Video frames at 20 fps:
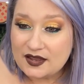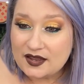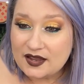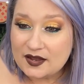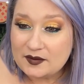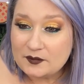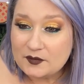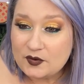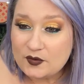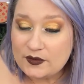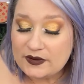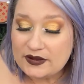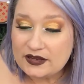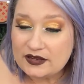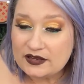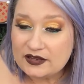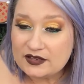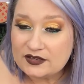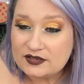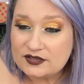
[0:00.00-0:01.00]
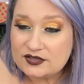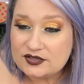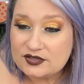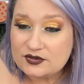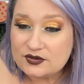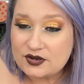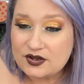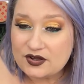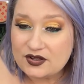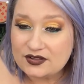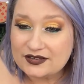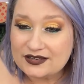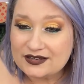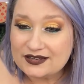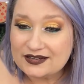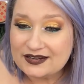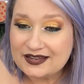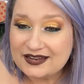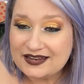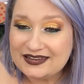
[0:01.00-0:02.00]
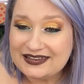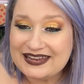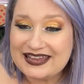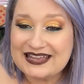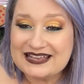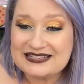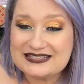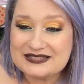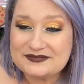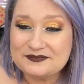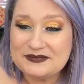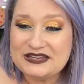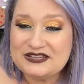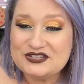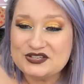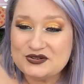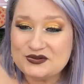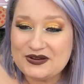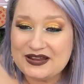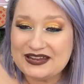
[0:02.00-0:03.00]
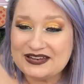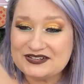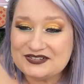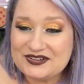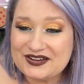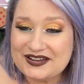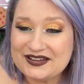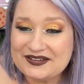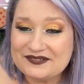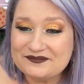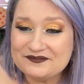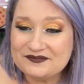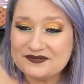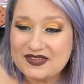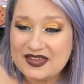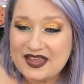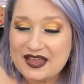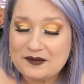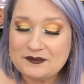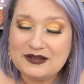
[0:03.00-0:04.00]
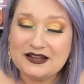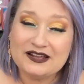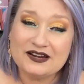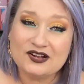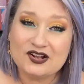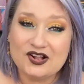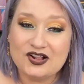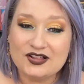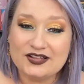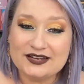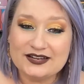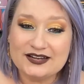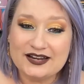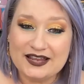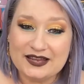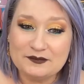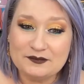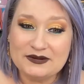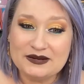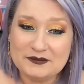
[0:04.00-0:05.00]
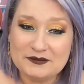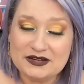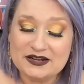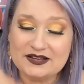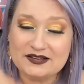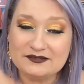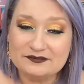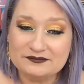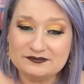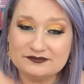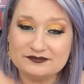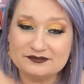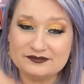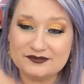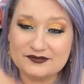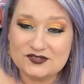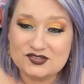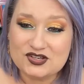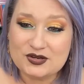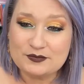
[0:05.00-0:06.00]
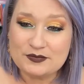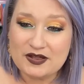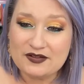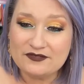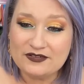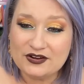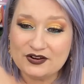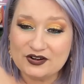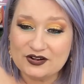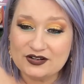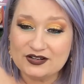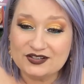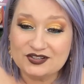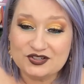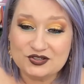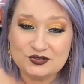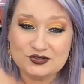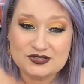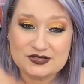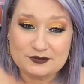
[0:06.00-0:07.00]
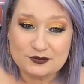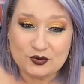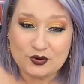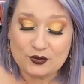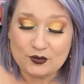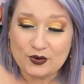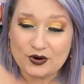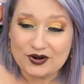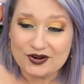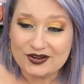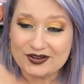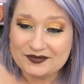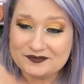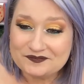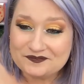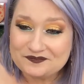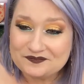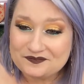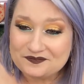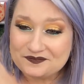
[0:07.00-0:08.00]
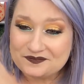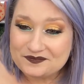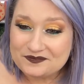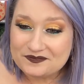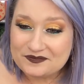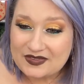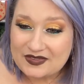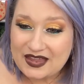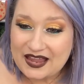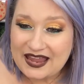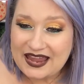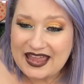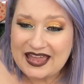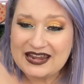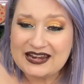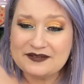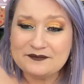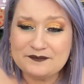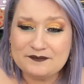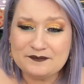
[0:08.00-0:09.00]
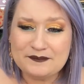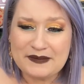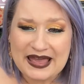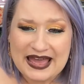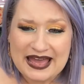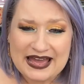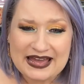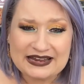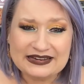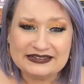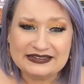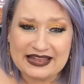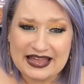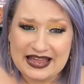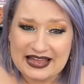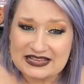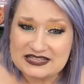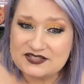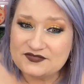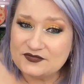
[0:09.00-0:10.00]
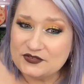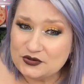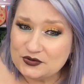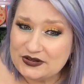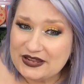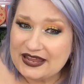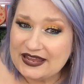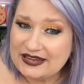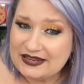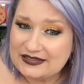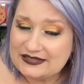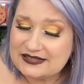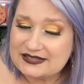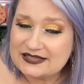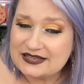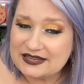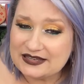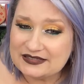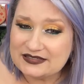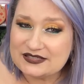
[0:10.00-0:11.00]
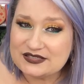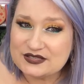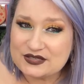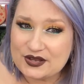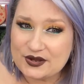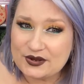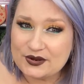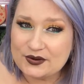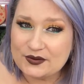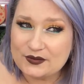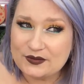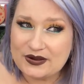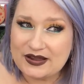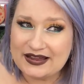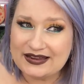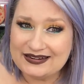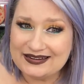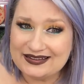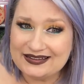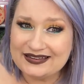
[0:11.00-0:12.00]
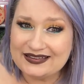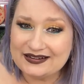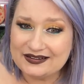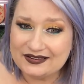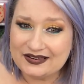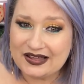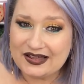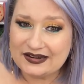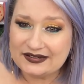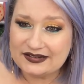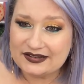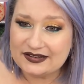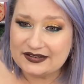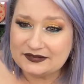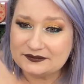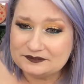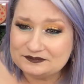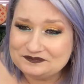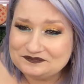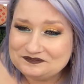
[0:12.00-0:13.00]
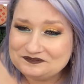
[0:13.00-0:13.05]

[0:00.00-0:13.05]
I'm going to call it a night. Yes, me too, Andrea. I'm not going to call it a night, but I'm going to jump off here and do some more work. I had a bad last few days, and so I didn't get a lot done.